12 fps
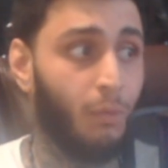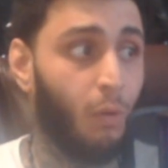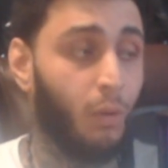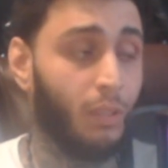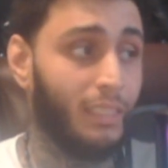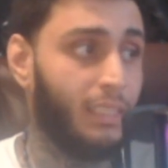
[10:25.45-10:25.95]

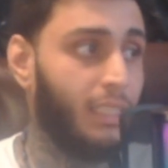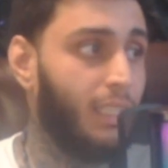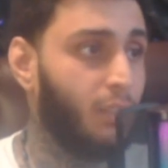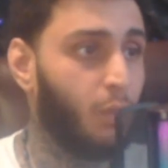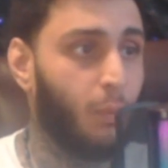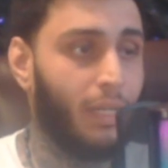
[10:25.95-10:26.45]
or the
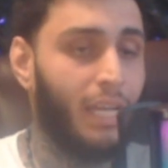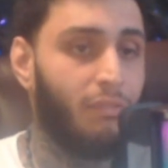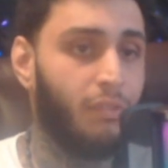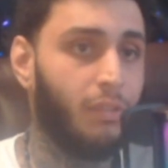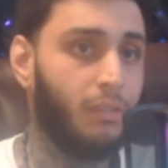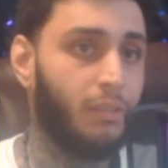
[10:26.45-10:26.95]
cheese or
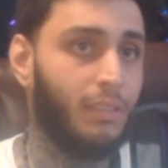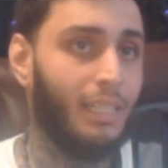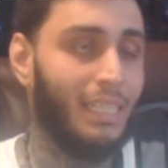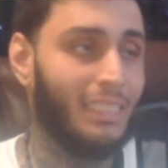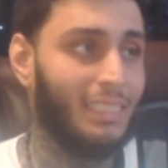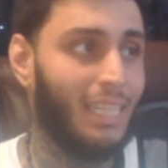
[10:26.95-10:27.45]
whatever,
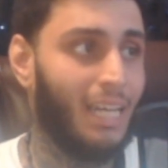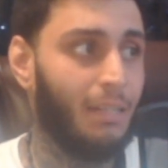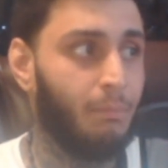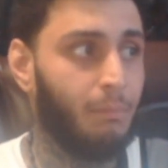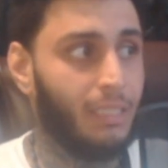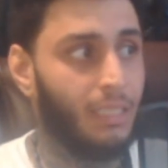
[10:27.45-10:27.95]
is
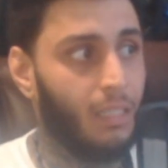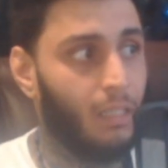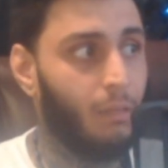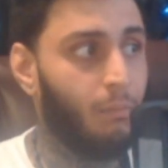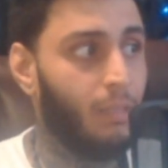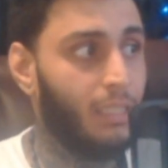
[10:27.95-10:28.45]
not
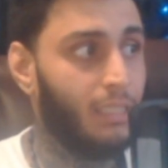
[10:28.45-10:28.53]
become,